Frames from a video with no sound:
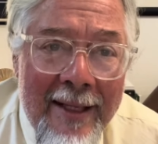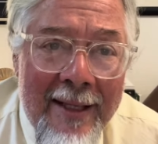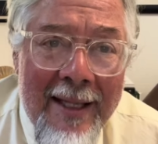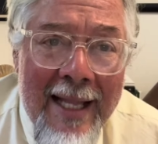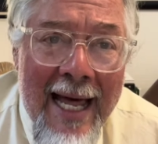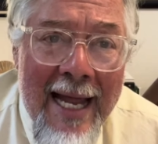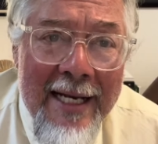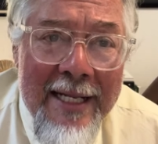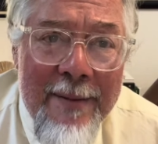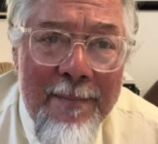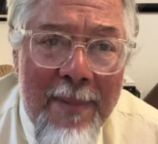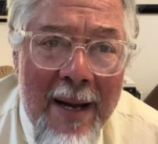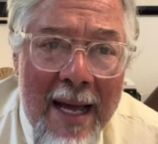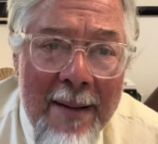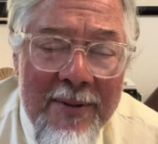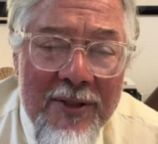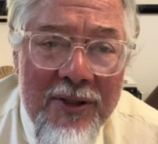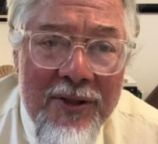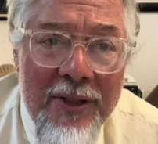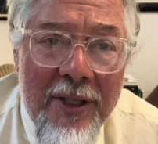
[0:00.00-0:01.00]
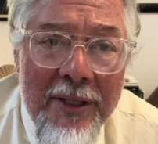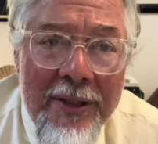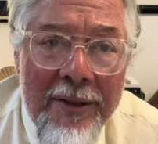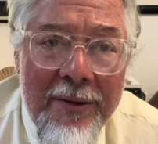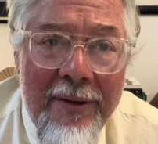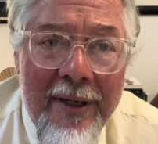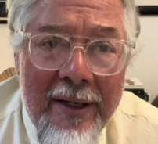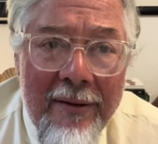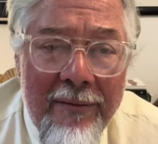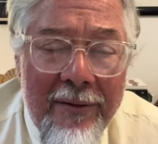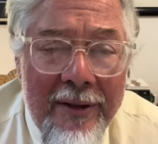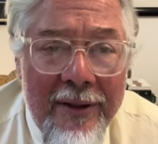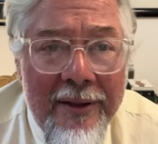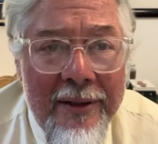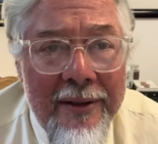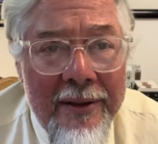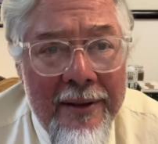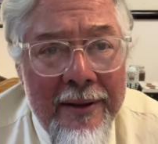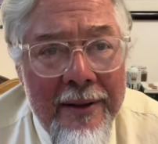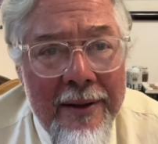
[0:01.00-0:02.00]
the lollipop sucker era,
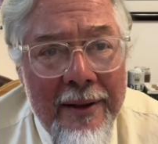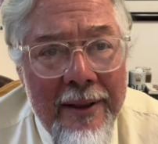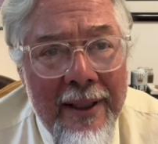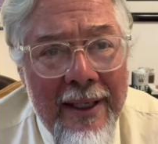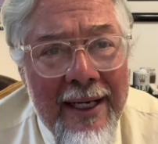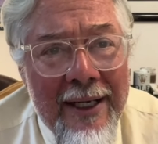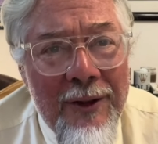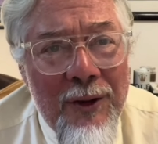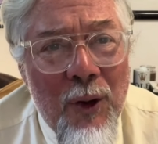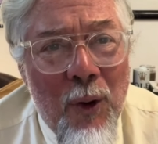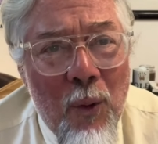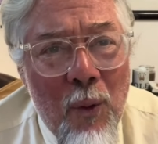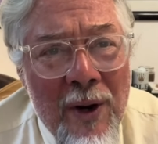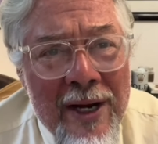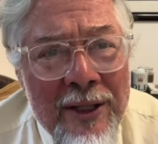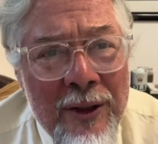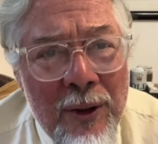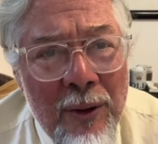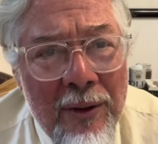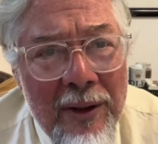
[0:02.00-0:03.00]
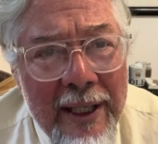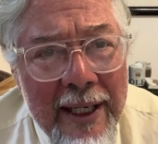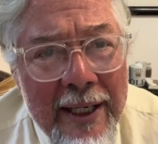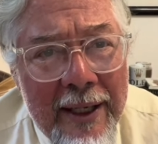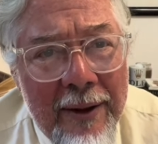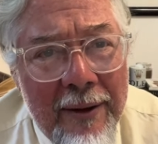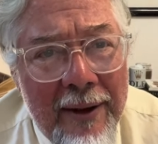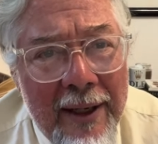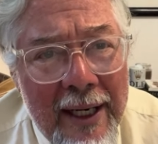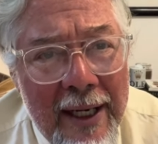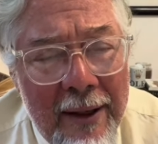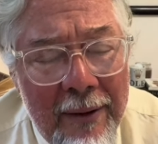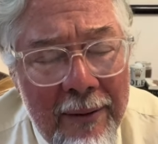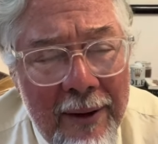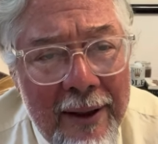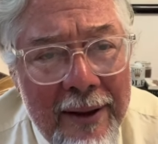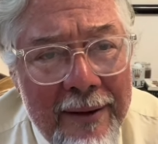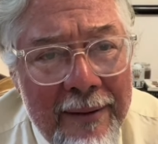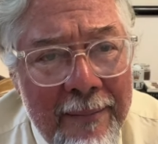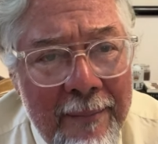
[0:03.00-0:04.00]
in the window licker
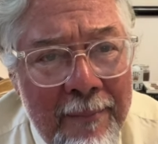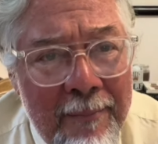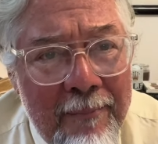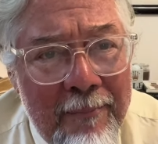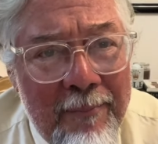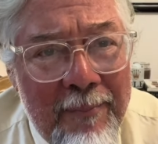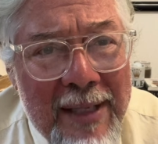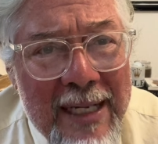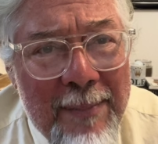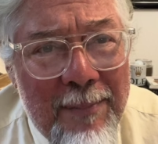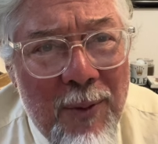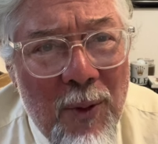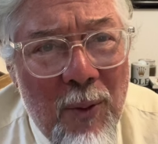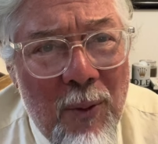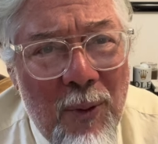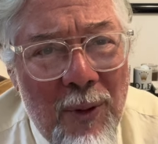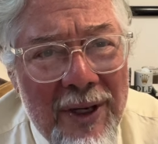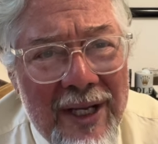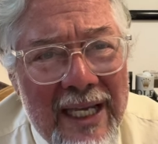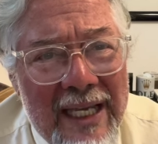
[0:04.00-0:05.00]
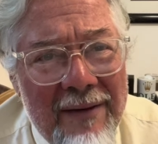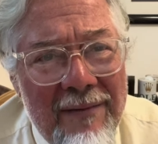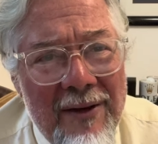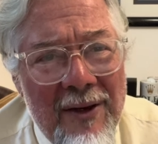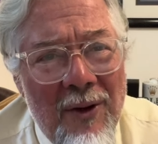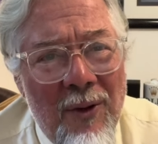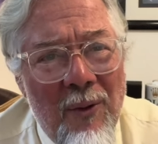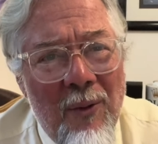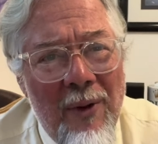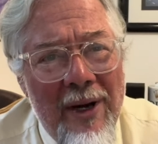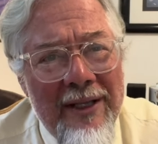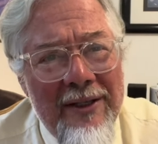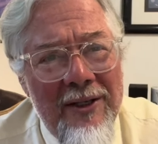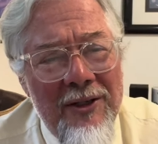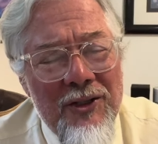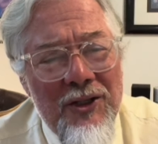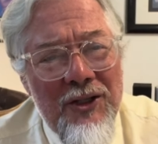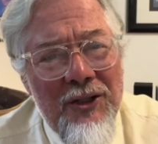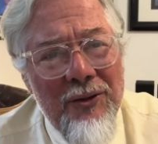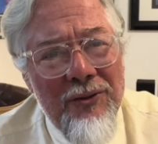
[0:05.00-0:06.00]
era. People were giving away
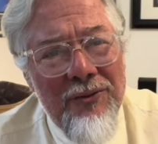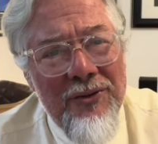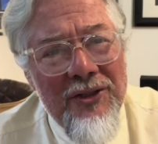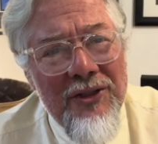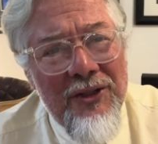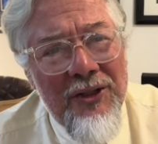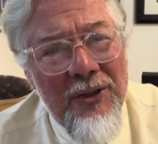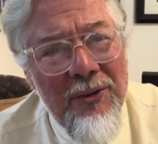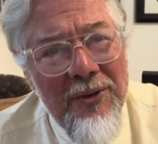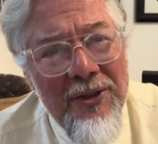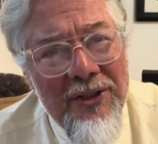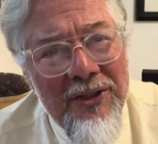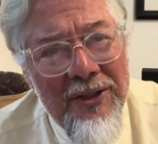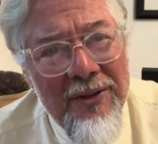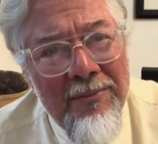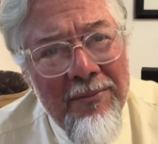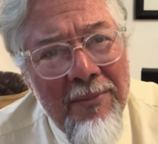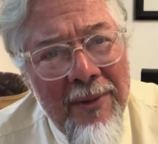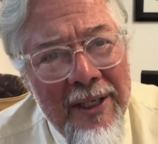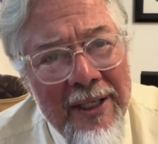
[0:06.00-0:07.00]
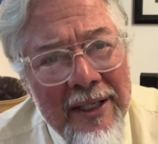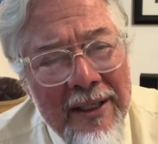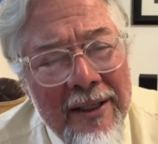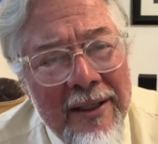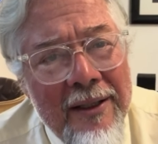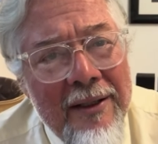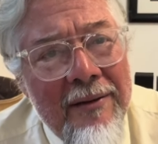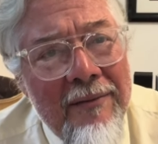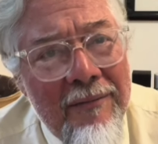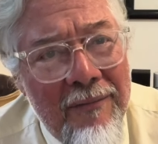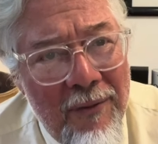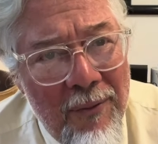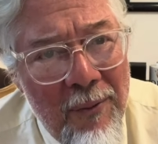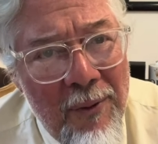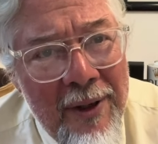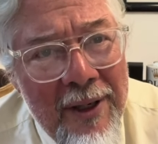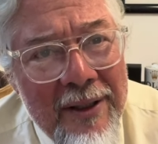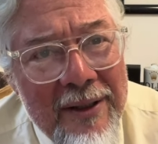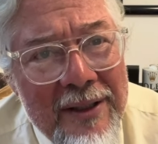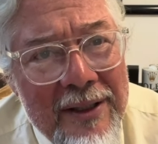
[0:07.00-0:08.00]
their children's tuition money for
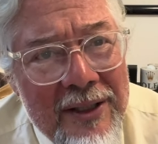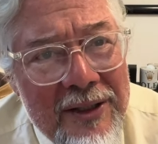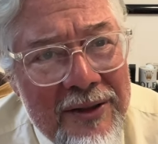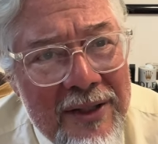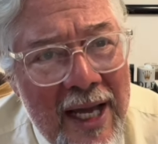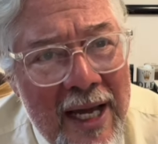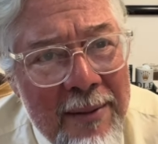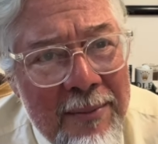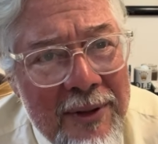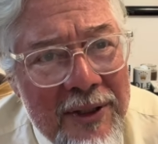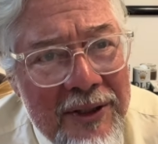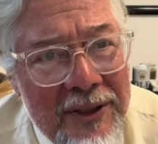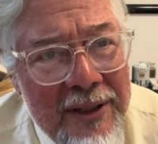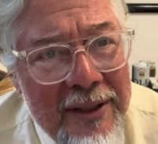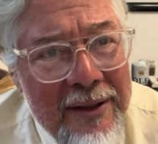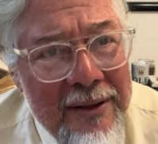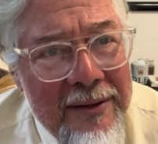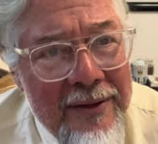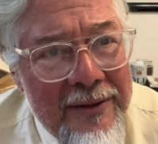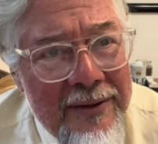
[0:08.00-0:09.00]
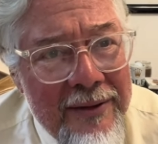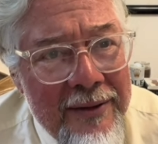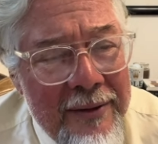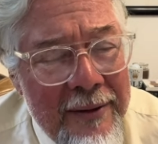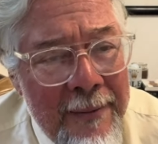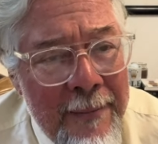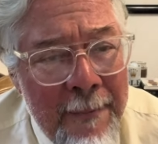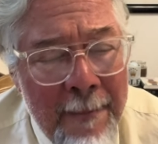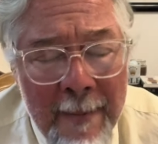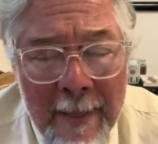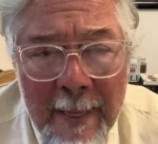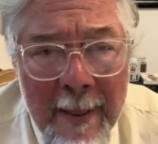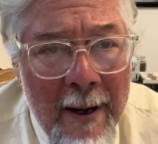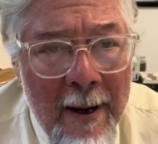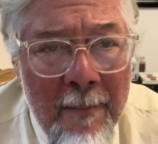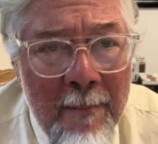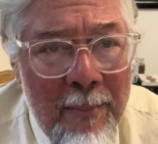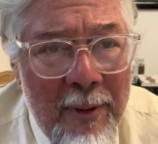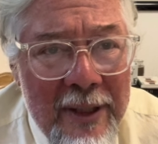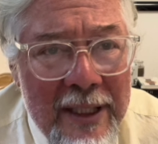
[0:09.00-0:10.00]
one of these time machines.
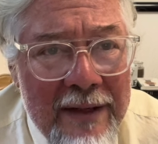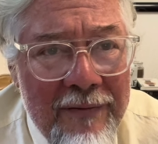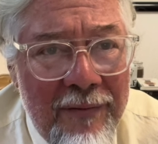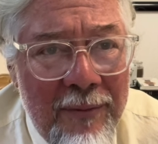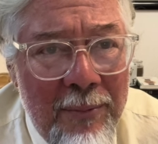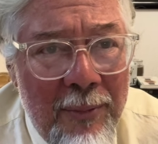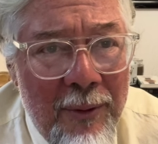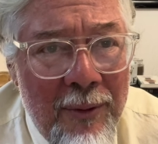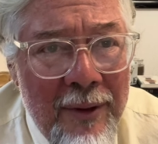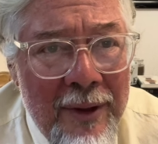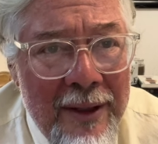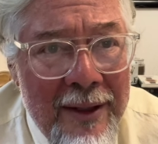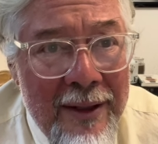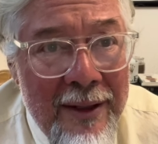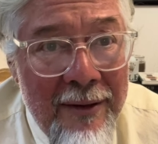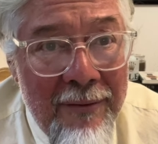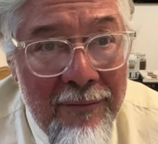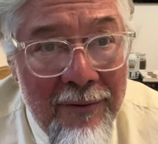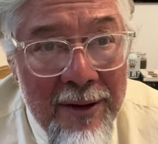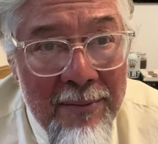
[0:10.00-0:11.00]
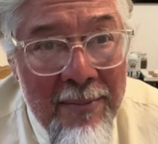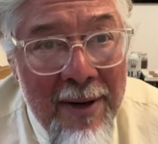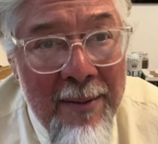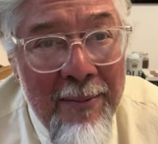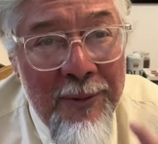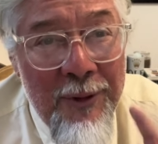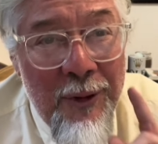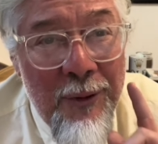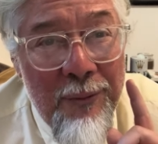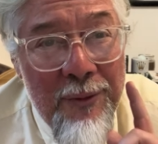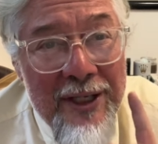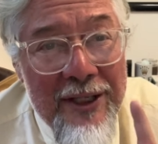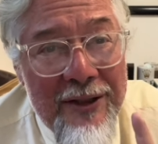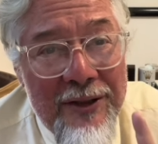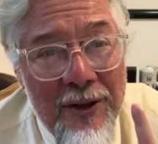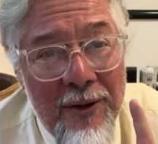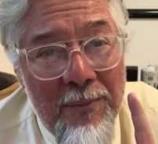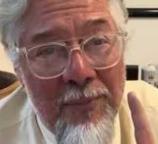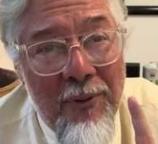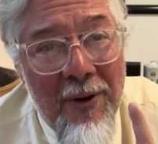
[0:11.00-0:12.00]
Unbelievable. Remember the
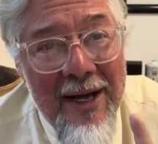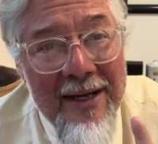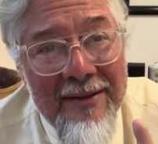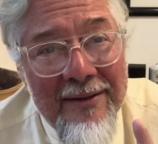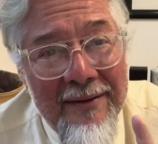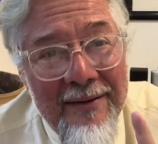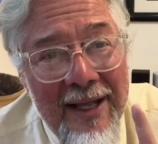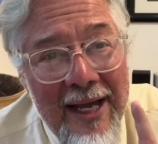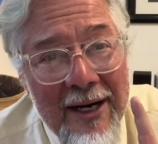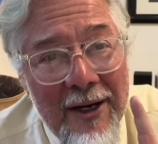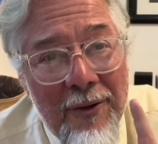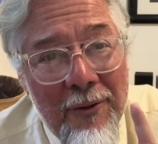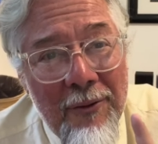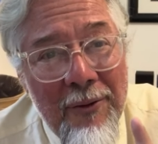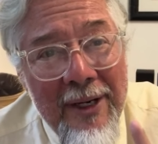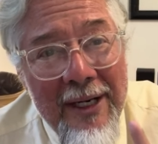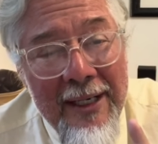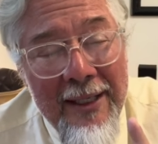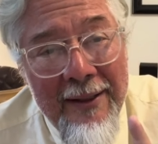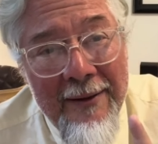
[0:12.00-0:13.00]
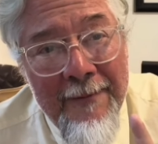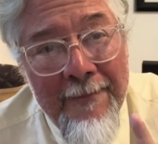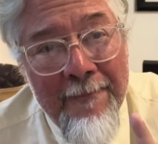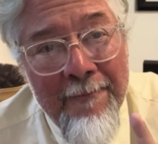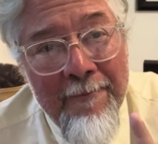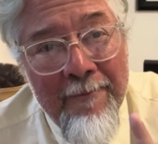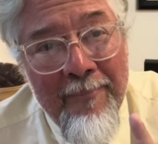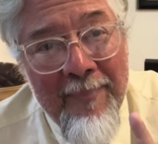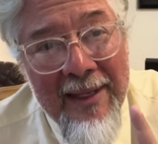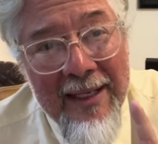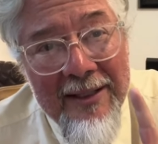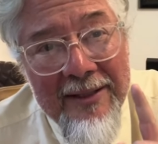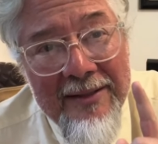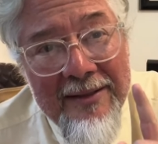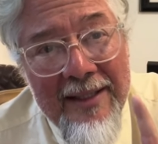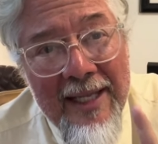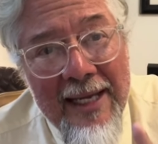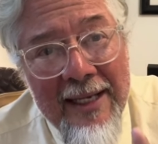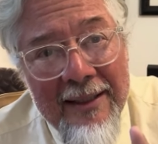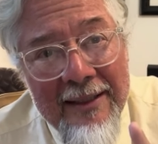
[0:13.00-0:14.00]
retail price of that green
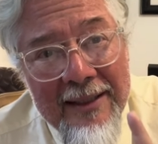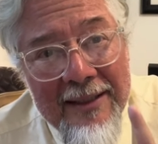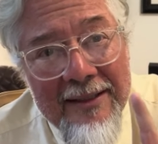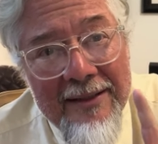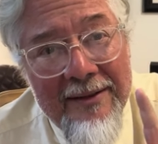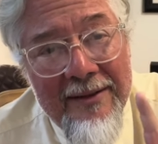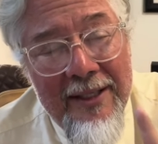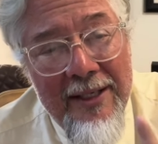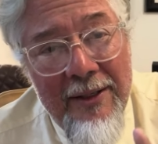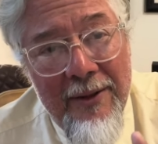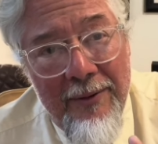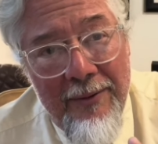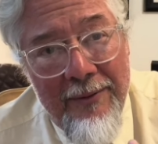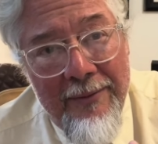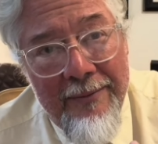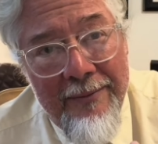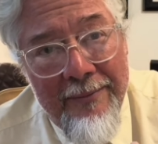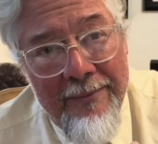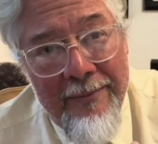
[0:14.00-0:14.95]
stainless steel